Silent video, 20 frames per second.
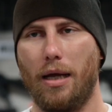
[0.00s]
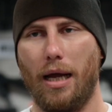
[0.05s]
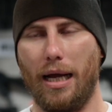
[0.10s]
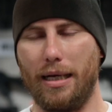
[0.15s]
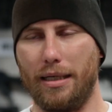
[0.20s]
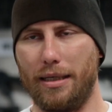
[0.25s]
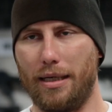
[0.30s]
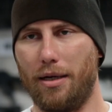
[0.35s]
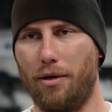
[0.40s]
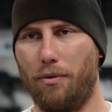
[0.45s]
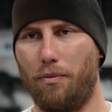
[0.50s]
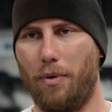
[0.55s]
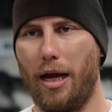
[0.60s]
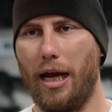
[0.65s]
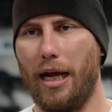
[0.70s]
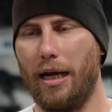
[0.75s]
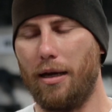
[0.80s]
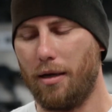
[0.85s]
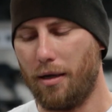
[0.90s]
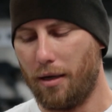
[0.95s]
and get
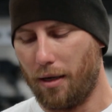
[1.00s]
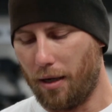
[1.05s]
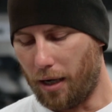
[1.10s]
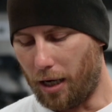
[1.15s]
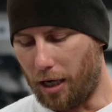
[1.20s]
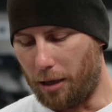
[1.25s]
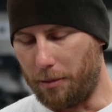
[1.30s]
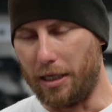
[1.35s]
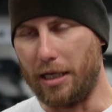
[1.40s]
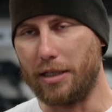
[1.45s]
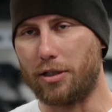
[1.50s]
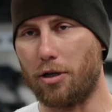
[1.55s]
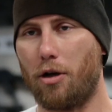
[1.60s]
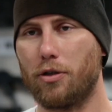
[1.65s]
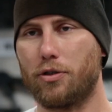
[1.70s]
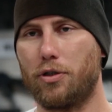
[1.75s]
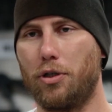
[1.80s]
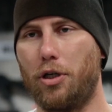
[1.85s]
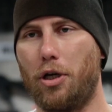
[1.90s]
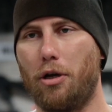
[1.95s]
away. It's
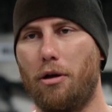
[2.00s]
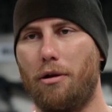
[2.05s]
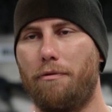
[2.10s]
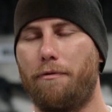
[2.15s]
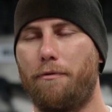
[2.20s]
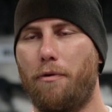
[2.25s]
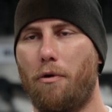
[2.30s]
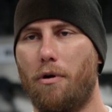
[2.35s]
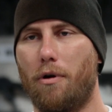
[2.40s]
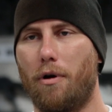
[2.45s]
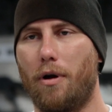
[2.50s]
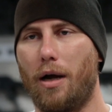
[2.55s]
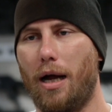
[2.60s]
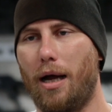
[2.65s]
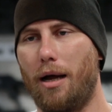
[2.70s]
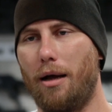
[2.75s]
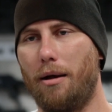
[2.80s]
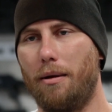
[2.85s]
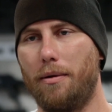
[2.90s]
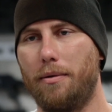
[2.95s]
also good
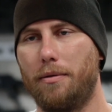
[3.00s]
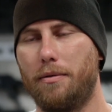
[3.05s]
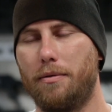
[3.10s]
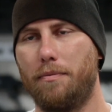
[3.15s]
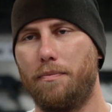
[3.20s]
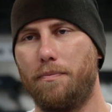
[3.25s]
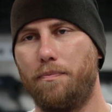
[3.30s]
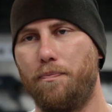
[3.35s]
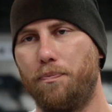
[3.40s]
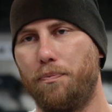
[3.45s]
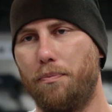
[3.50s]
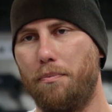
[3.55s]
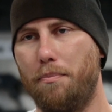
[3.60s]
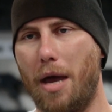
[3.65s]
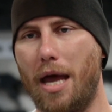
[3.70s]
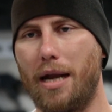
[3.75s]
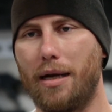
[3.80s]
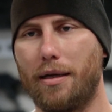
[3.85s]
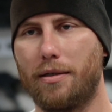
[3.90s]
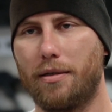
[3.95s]
for
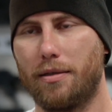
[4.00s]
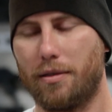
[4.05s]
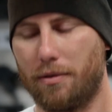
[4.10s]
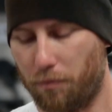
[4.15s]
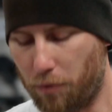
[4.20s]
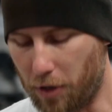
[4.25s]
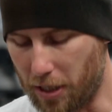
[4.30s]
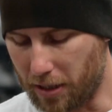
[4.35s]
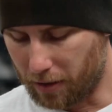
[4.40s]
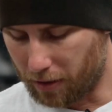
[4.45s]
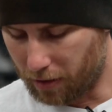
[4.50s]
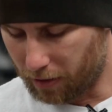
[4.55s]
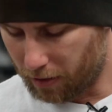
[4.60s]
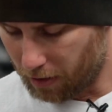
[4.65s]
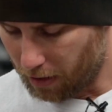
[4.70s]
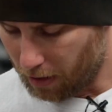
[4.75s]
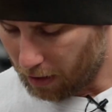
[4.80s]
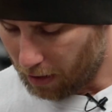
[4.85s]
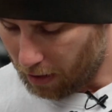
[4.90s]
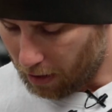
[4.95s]
medics
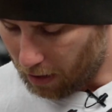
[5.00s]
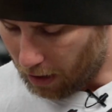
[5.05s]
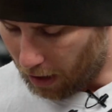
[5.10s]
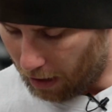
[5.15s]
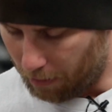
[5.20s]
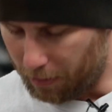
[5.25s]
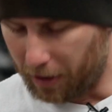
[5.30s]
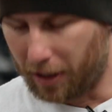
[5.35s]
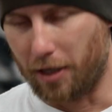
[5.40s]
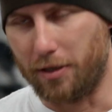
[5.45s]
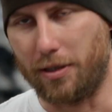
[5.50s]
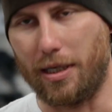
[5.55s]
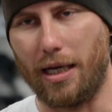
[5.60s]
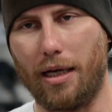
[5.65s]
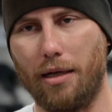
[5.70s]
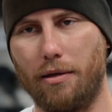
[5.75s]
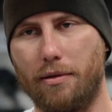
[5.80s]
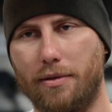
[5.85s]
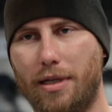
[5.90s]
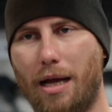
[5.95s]
reasons because they
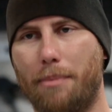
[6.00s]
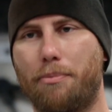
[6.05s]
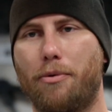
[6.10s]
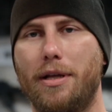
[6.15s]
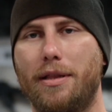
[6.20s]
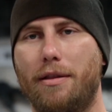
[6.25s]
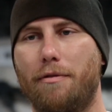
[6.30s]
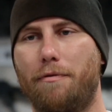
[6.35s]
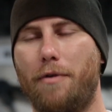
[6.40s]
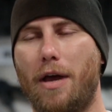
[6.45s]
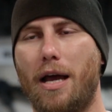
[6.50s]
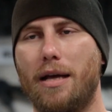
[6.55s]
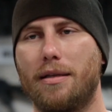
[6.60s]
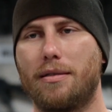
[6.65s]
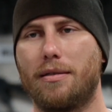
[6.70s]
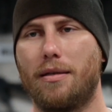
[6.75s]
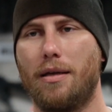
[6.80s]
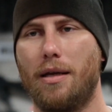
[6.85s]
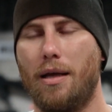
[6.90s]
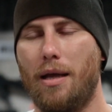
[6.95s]
can separate the
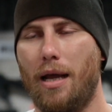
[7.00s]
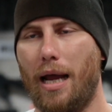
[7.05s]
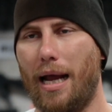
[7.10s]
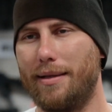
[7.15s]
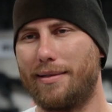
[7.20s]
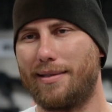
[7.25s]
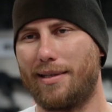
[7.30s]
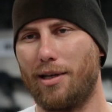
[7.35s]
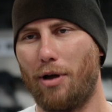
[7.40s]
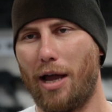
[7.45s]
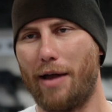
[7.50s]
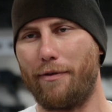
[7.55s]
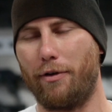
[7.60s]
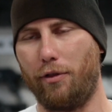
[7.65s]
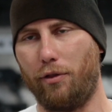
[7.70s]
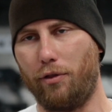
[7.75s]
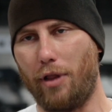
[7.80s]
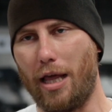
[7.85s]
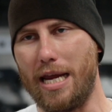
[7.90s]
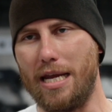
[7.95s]
vest and still have it
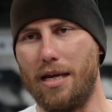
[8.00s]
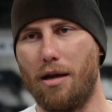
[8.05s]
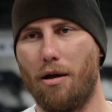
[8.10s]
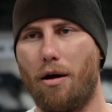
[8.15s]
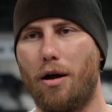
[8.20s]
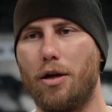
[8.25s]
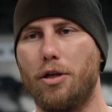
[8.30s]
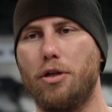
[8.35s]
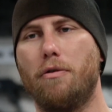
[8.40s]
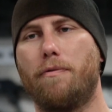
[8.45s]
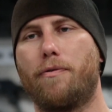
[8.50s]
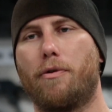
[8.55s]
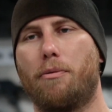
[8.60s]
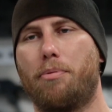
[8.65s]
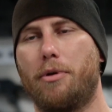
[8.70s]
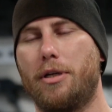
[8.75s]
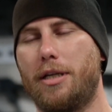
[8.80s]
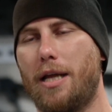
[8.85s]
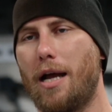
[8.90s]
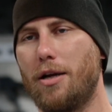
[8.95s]
laying on you for
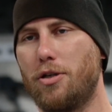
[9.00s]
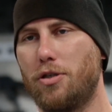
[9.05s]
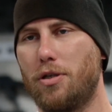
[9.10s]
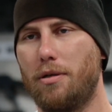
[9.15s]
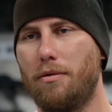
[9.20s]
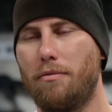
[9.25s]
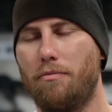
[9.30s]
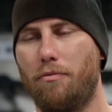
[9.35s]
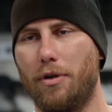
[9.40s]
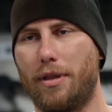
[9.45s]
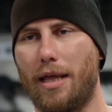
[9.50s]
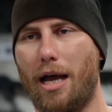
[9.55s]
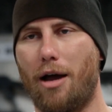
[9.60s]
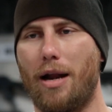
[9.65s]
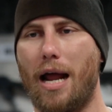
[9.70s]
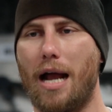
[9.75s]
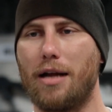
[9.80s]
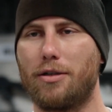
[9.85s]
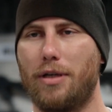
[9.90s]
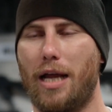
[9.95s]
protection
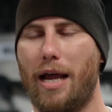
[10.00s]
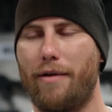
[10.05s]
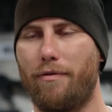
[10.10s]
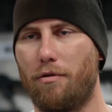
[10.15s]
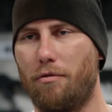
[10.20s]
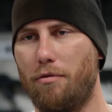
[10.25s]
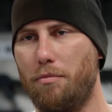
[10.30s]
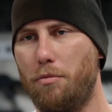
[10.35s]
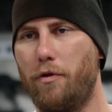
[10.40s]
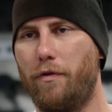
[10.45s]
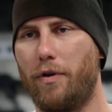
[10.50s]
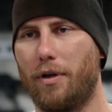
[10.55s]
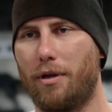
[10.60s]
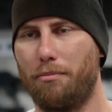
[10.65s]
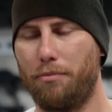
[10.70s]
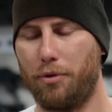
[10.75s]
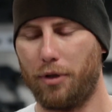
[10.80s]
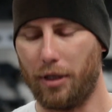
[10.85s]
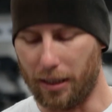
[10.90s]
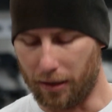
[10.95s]
without actually having to remove it
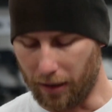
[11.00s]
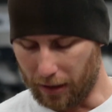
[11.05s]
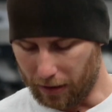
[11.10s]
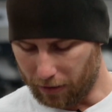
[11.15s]
completely.